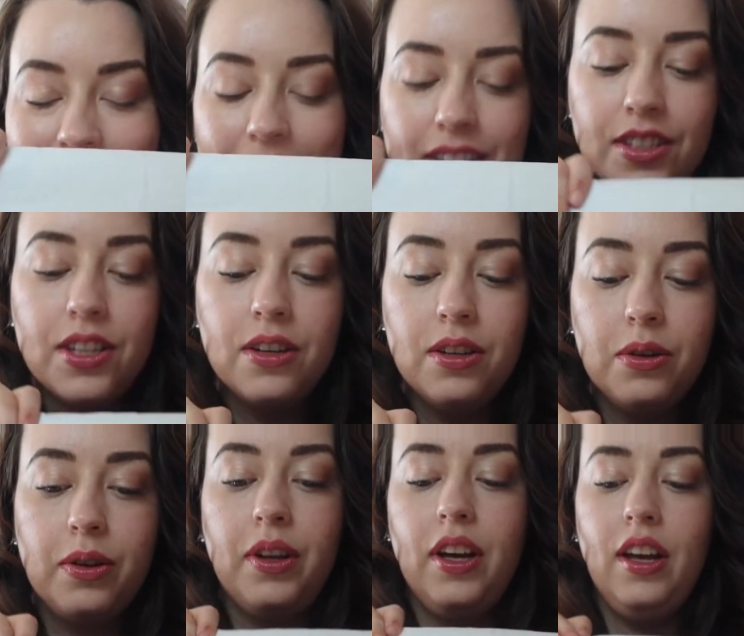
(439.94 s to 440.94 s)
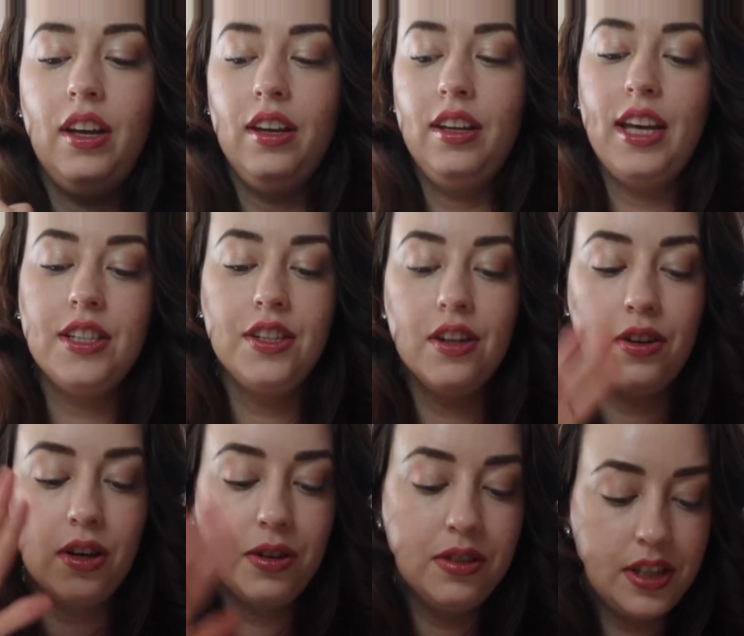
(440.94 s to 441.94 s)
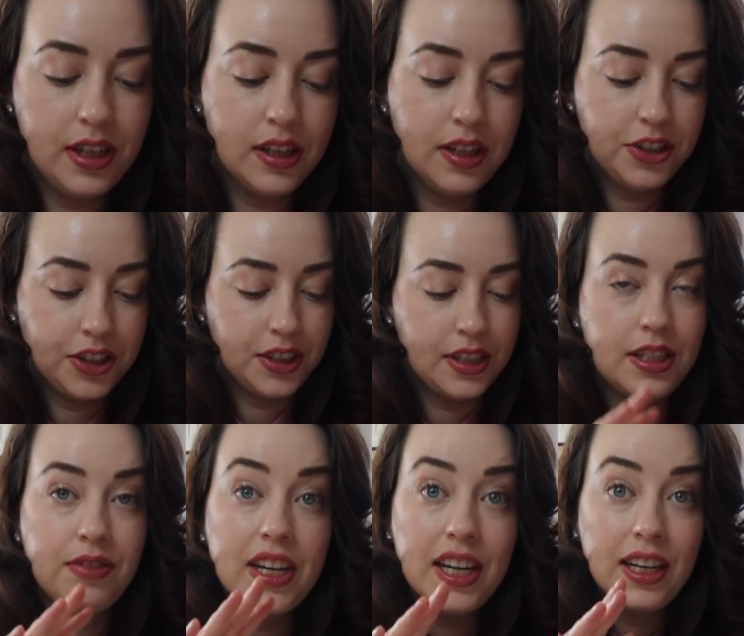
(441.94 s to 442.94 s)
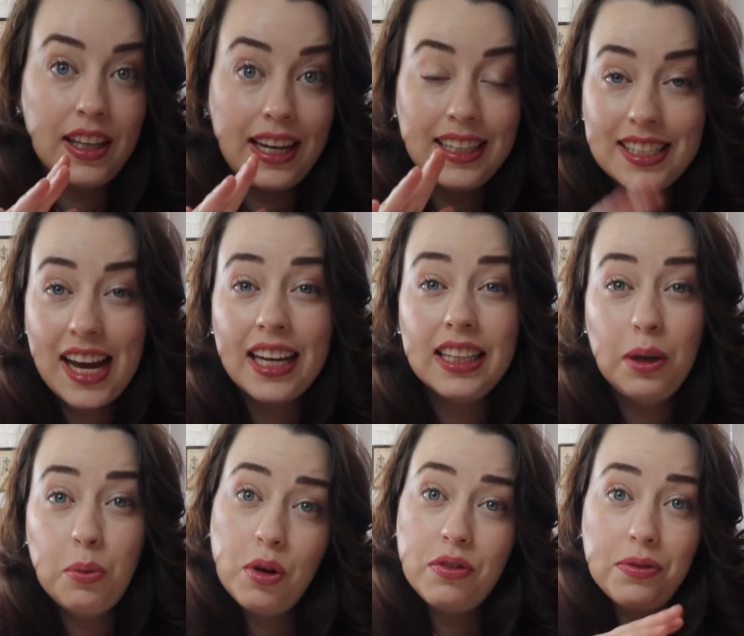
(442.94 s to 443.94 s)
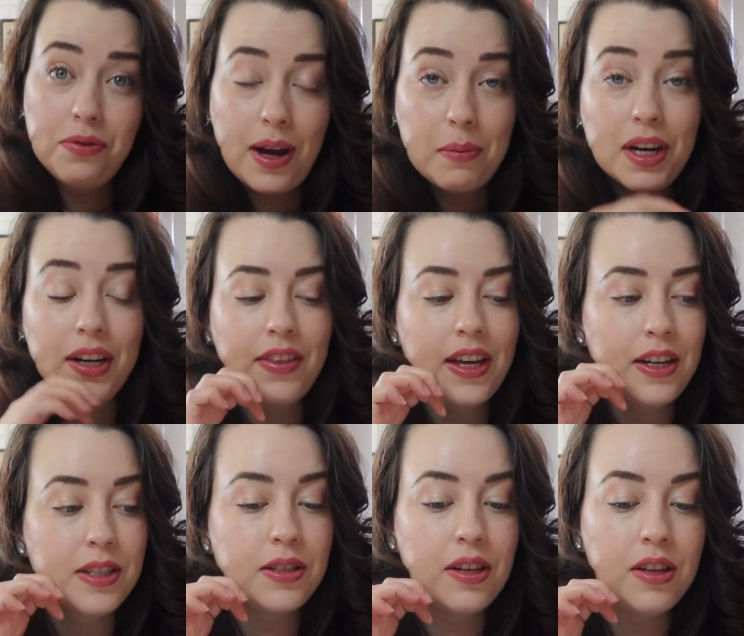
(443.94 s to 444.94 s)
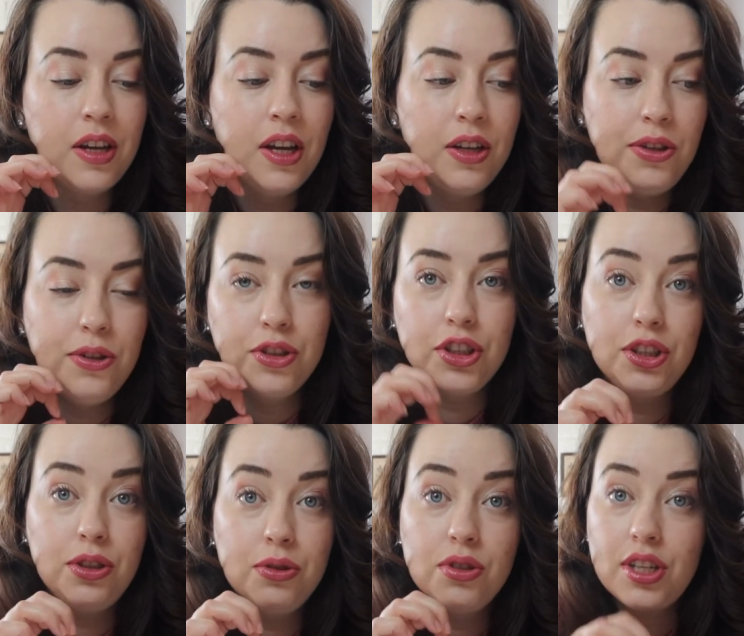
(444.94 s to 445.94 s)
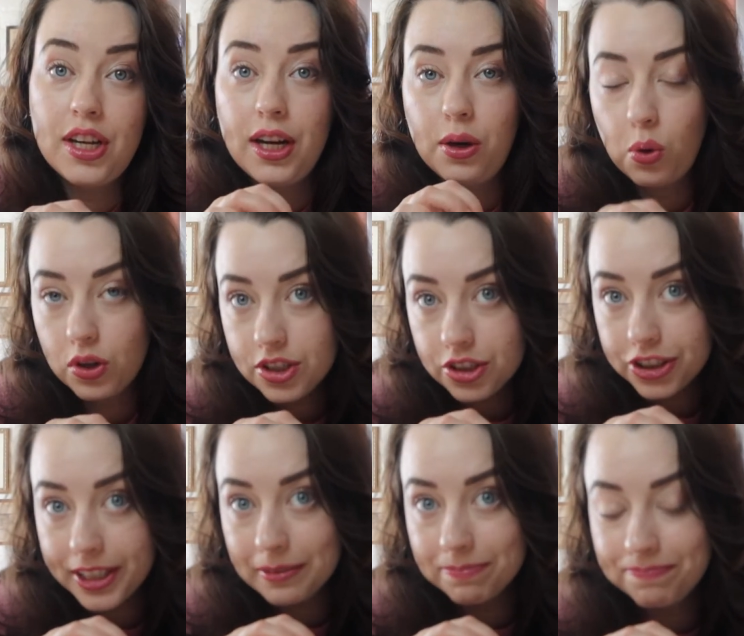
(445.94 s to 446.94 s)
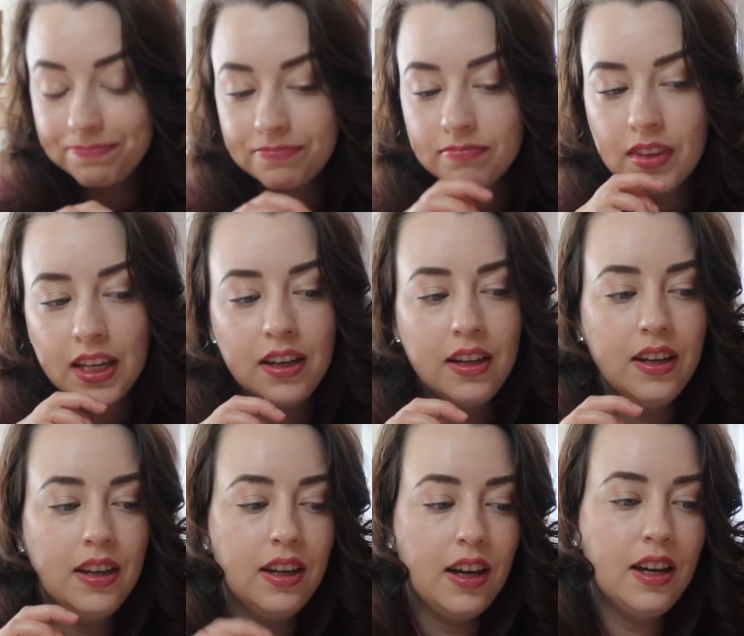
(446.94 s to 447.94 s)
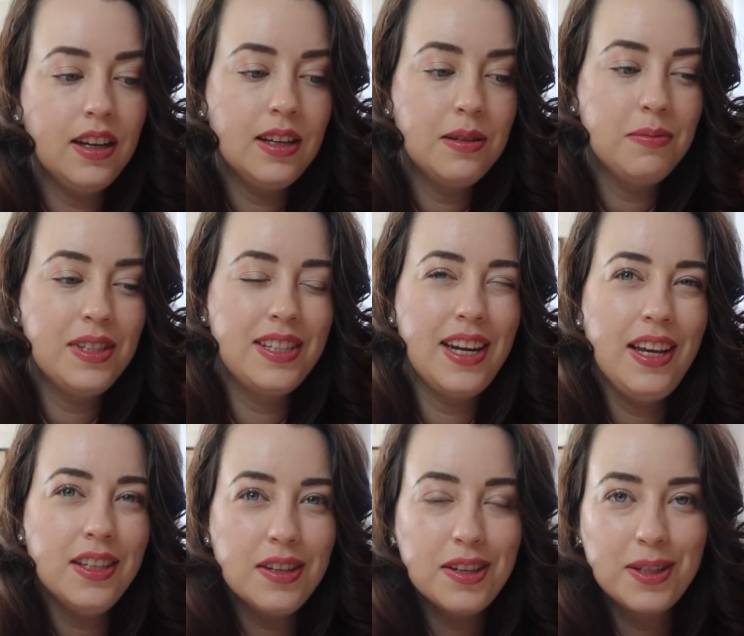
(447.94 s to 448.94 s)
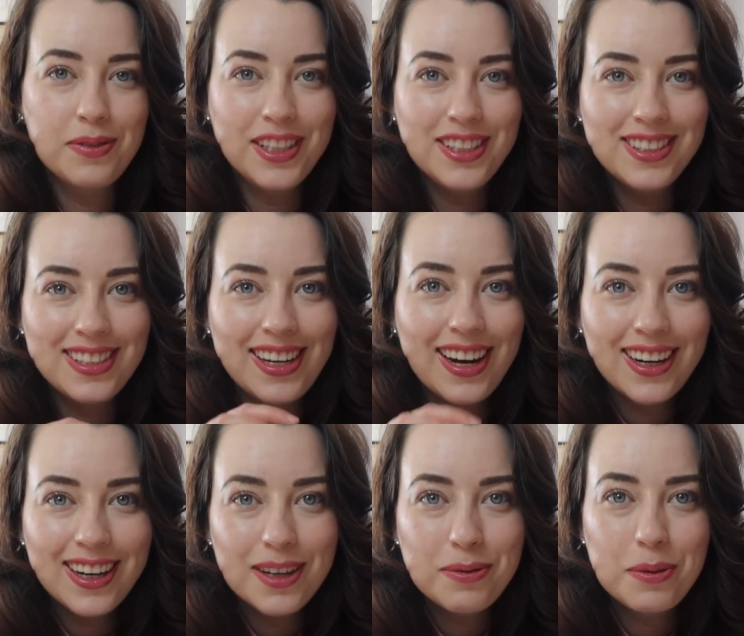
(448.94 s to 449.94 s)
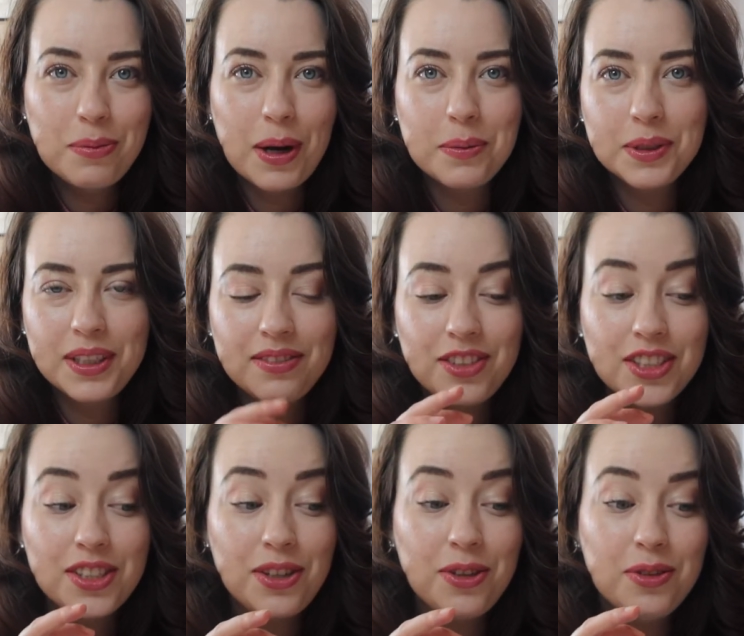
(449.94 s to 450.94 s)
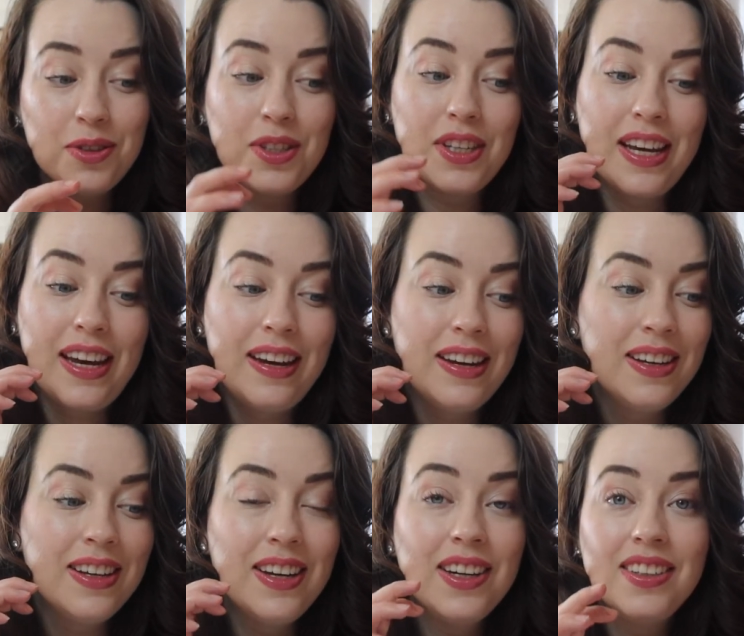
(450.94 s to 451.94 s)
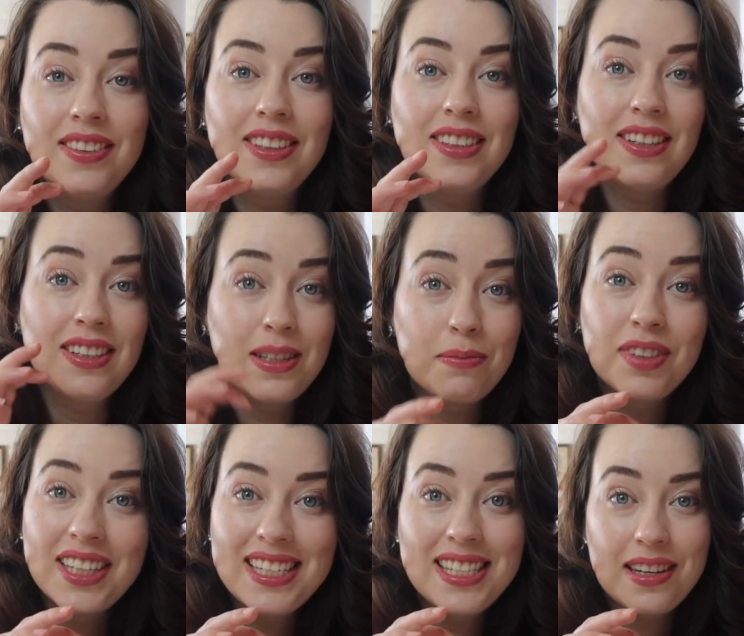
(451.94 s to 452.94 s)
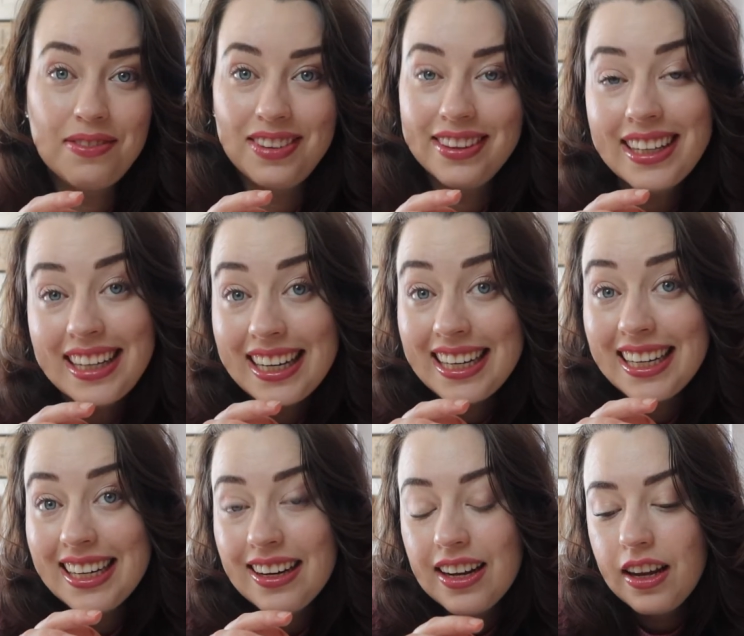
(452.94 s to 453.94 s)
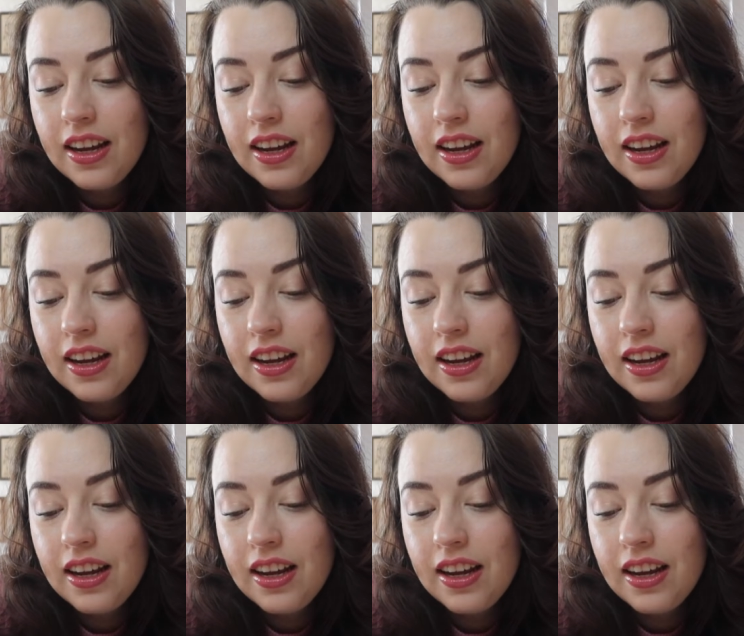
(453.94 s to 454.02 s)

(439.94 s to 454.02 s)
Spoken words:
So, in case you don't know, coutil is just this very tightly woven fabric that is usually used in corsetry. Stays of this Regency era would probably have just used some really stiff linen